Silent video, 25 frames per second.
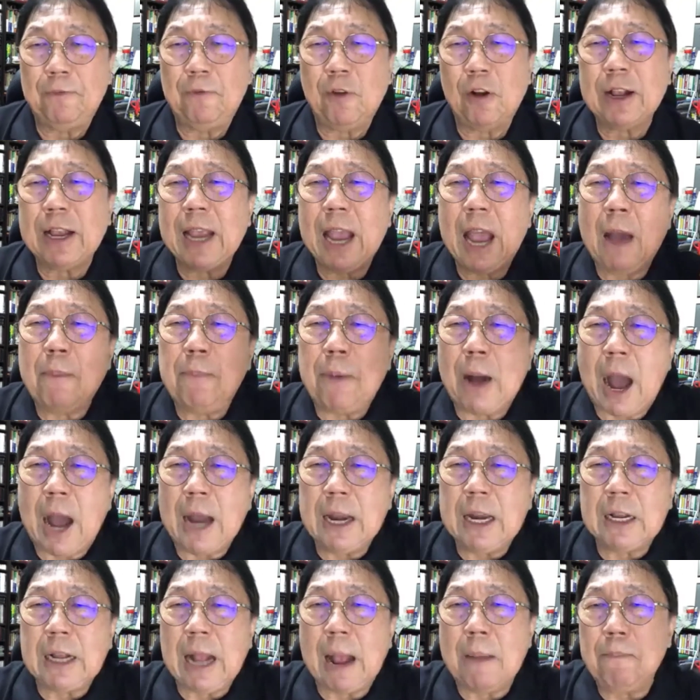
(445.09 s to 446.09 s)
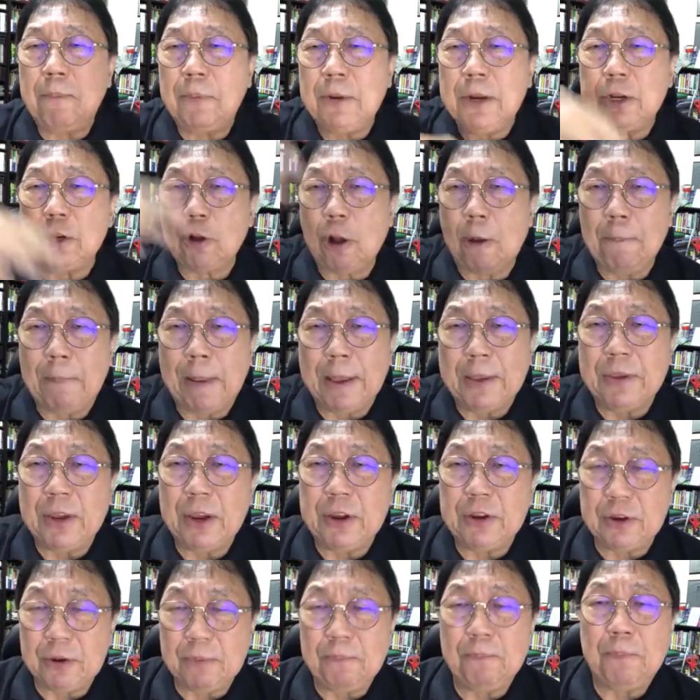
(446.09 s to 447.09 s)
Forget about other companies'
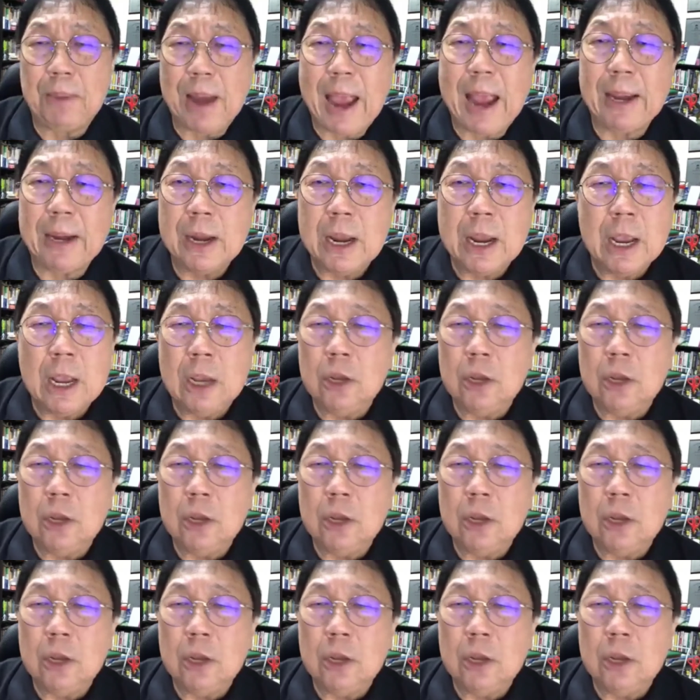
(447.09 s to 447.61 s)
compensation plan.